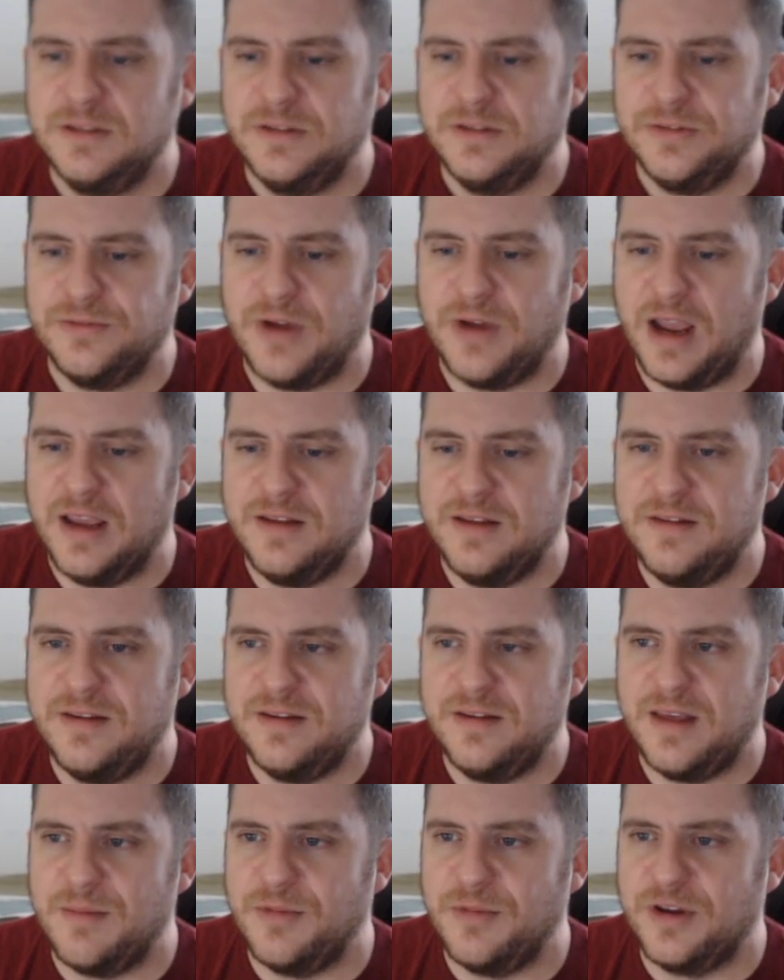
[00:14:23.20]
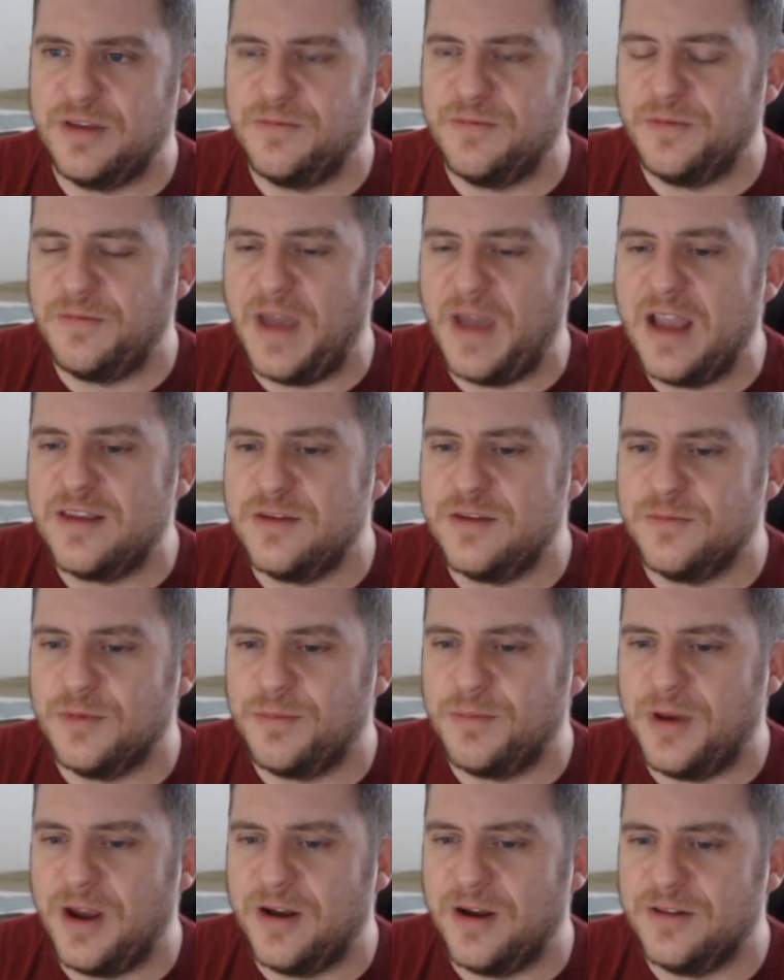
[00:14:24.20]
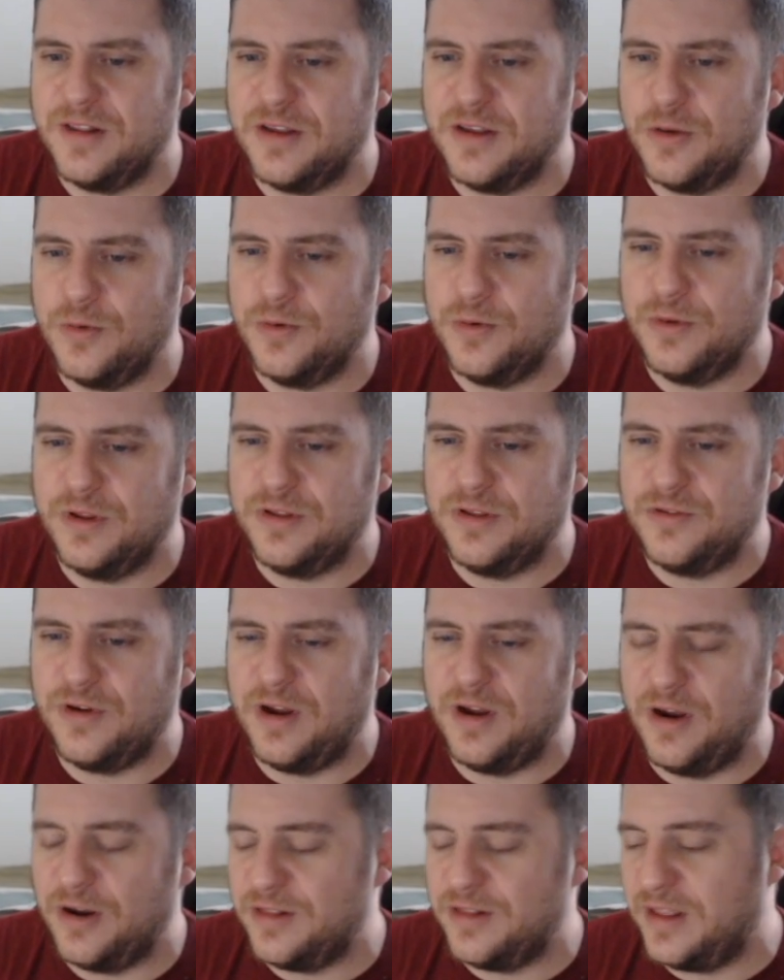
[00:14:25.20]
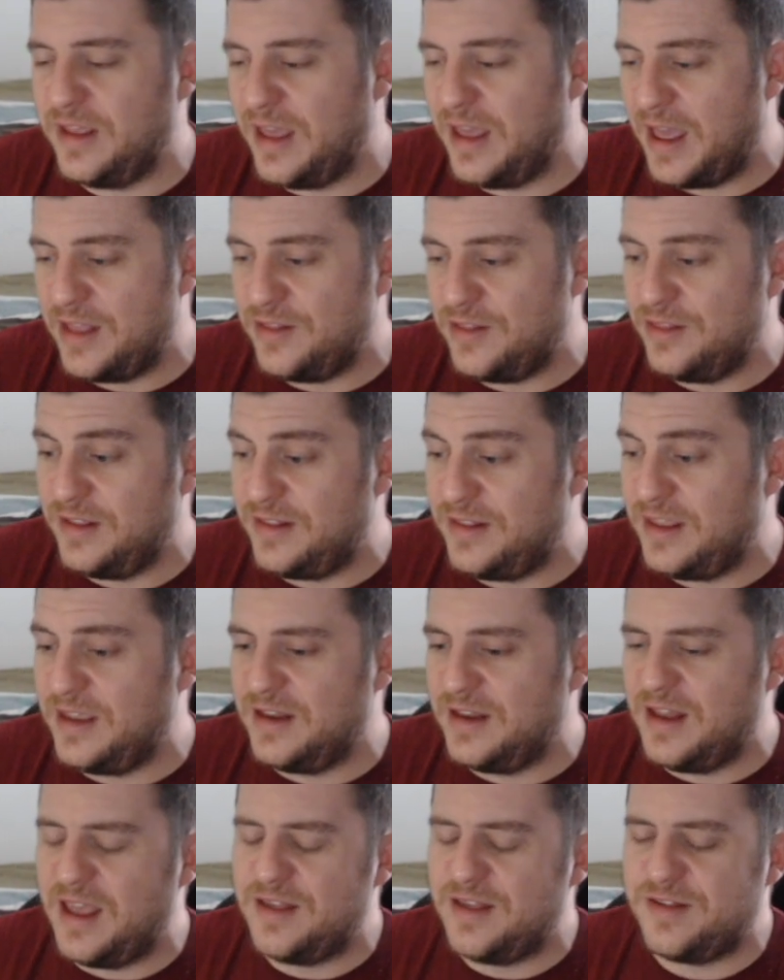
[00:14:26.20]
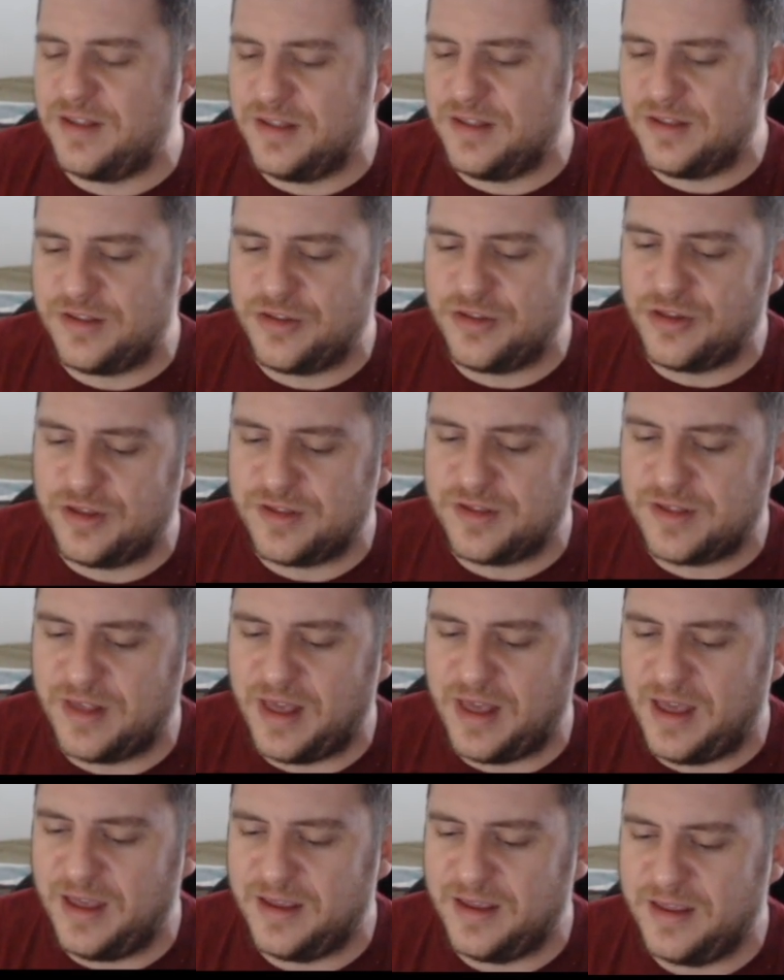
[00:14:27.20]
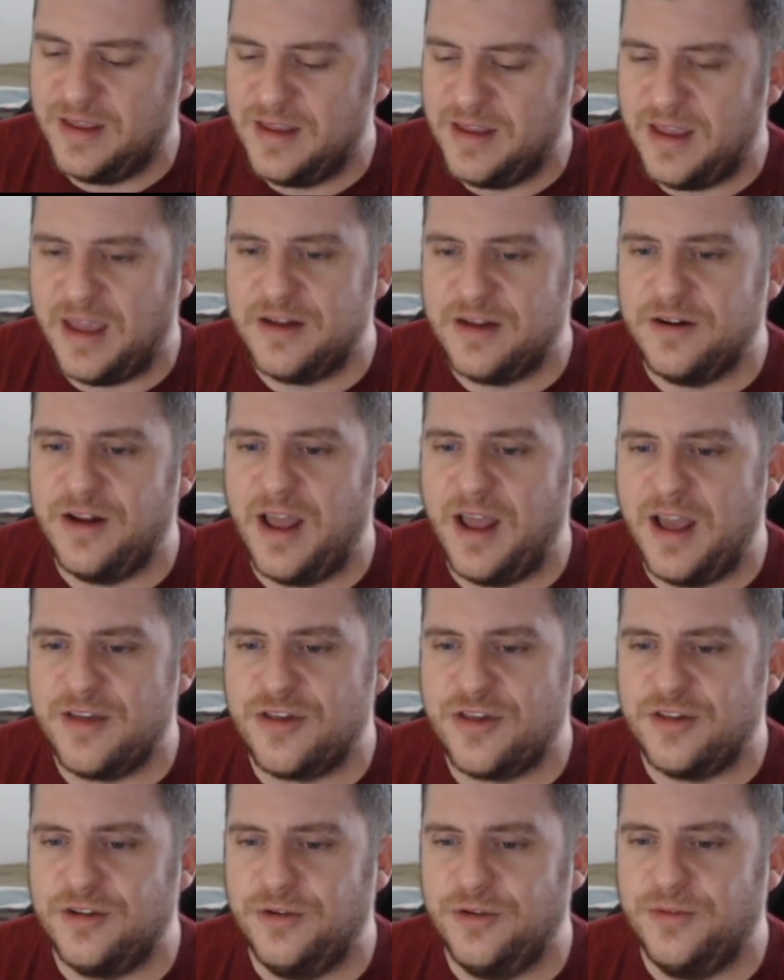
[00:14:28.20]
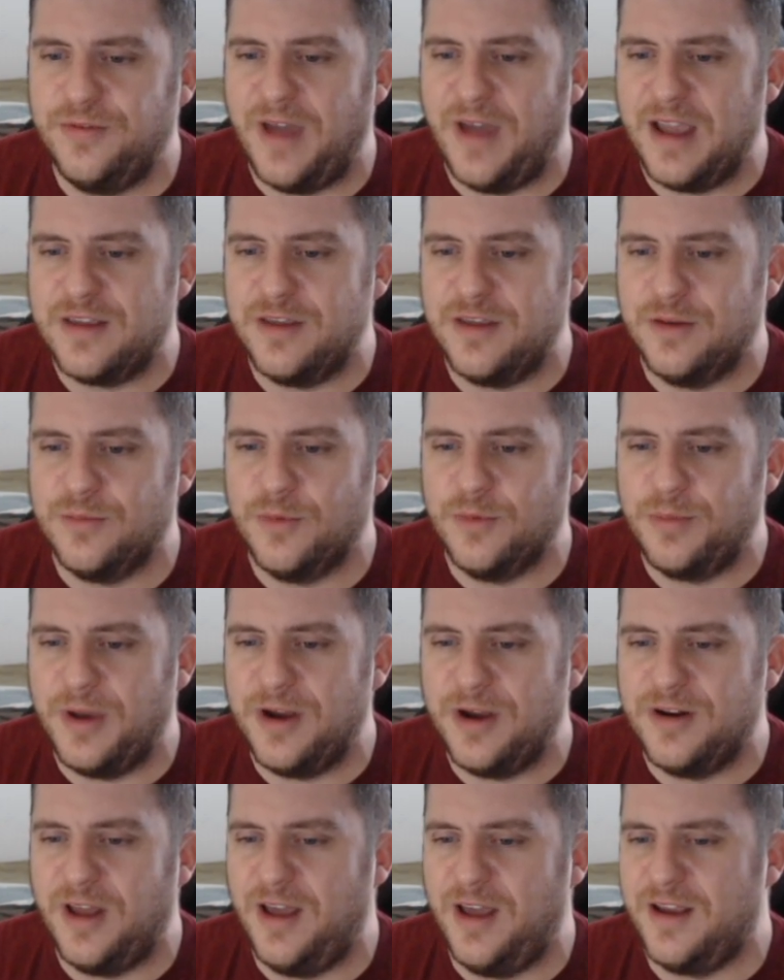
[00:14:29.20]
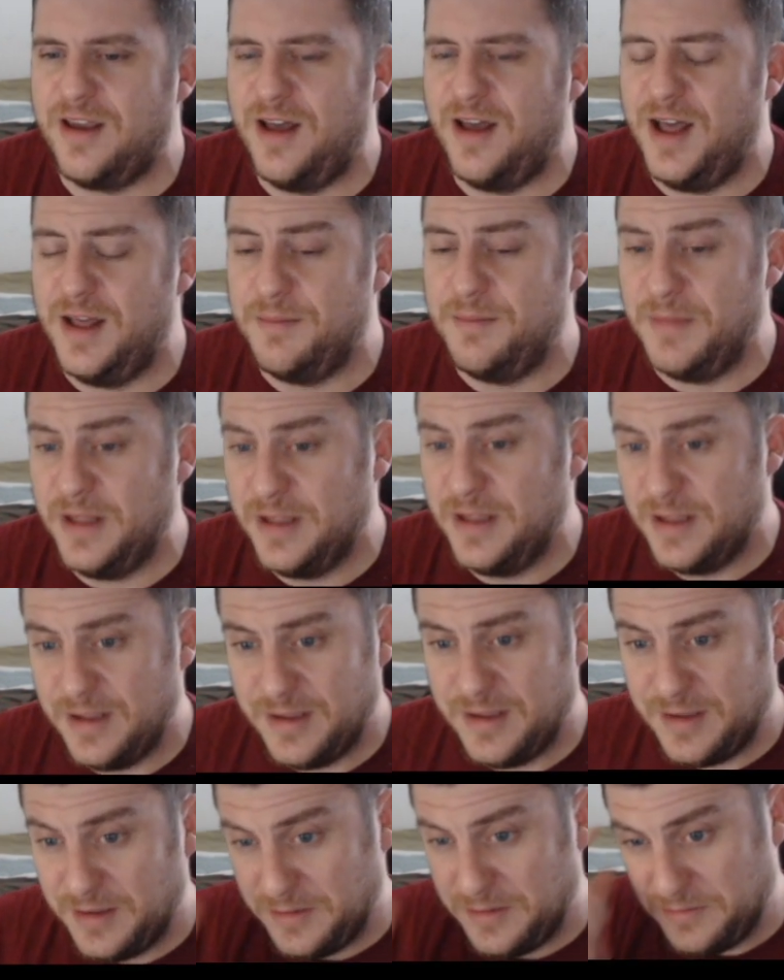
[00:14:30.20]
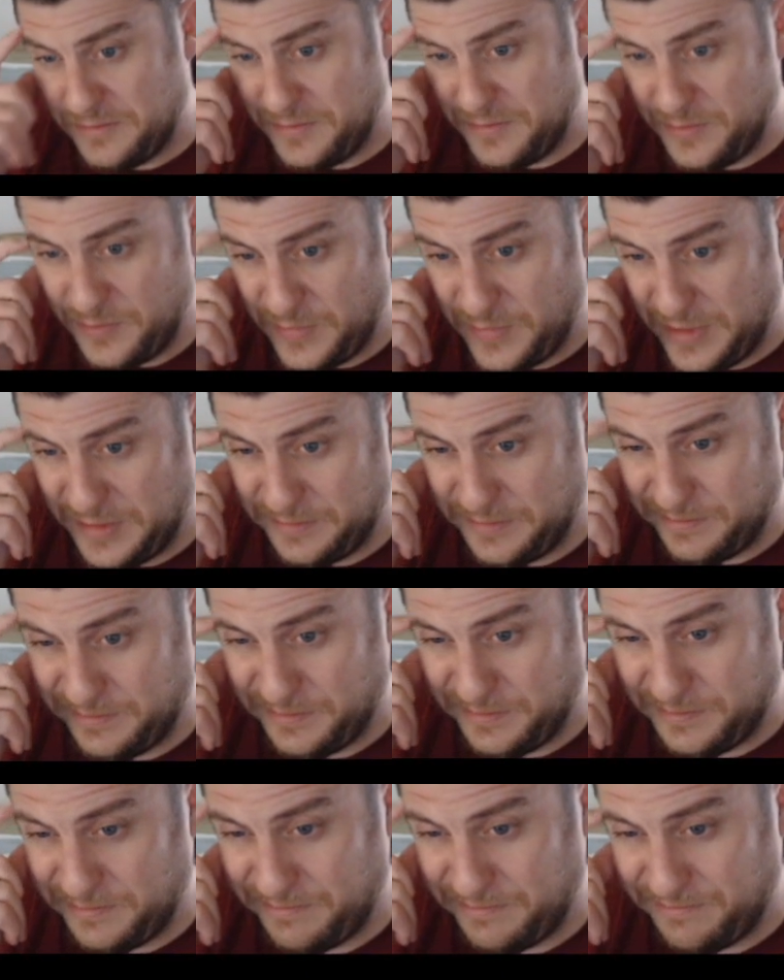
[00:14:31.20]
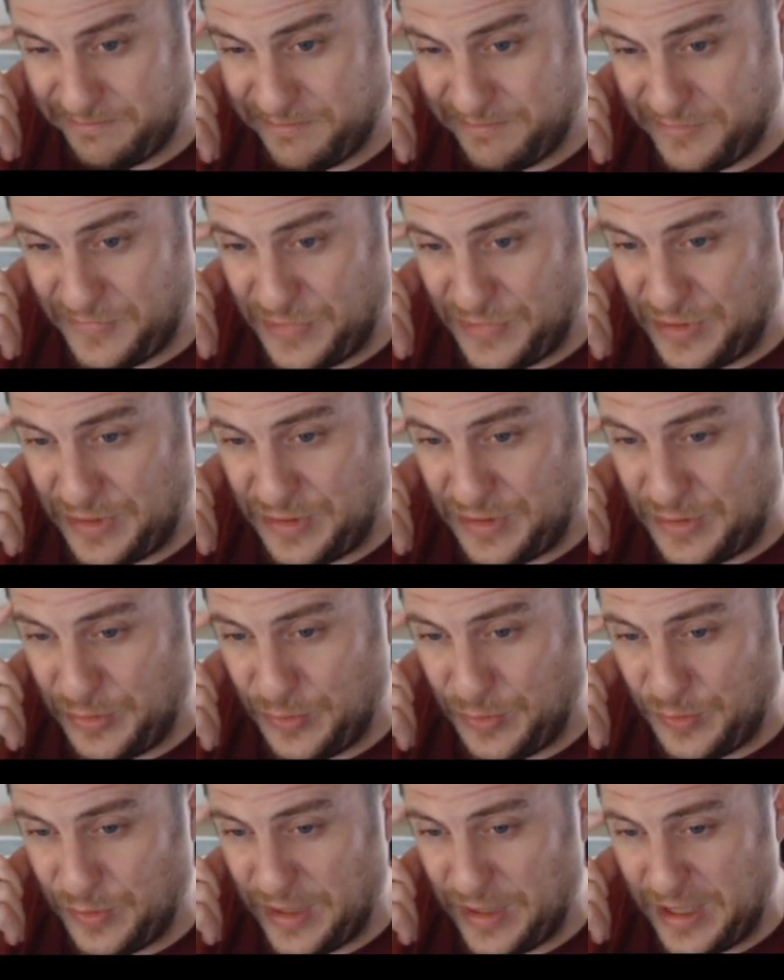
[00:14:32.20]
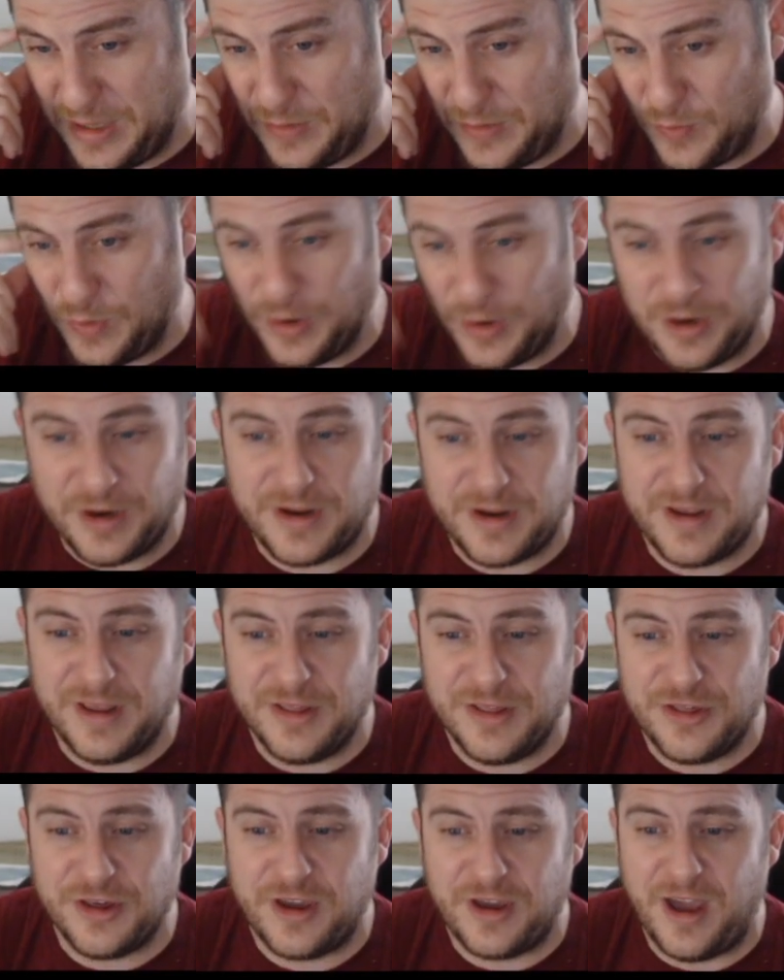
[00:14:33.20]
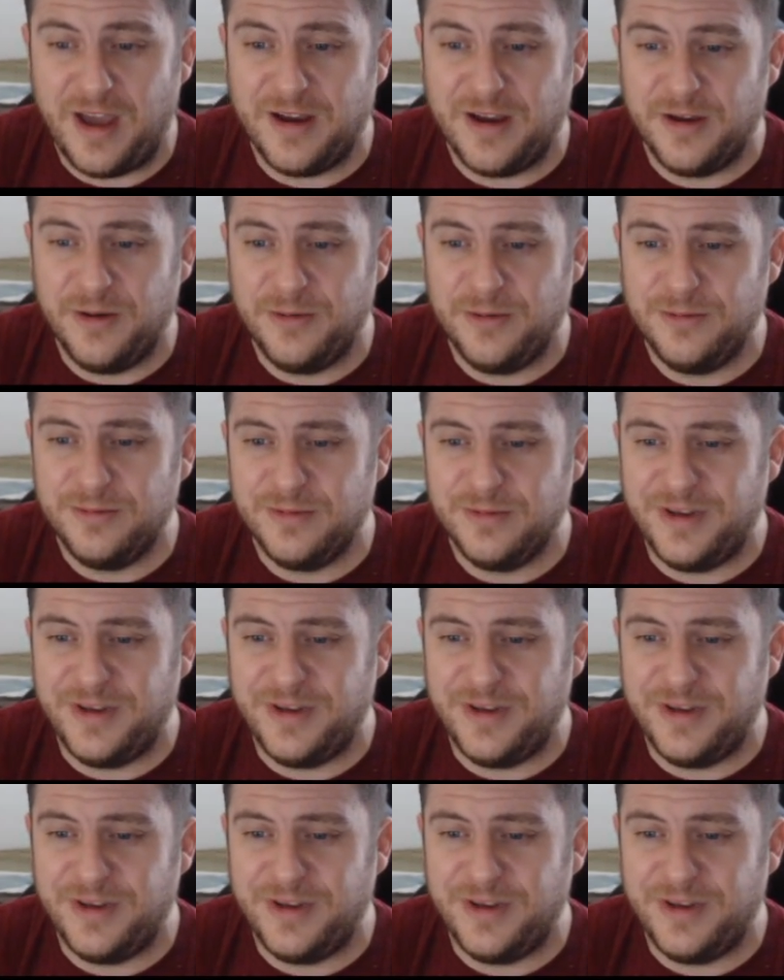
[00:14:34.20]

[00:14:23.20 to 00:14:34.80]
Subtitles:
right? I'm looking for vacuum repair, and the Google address, or the DNS is just like internationalvacuumrepair.com. Well, do they work in Chicago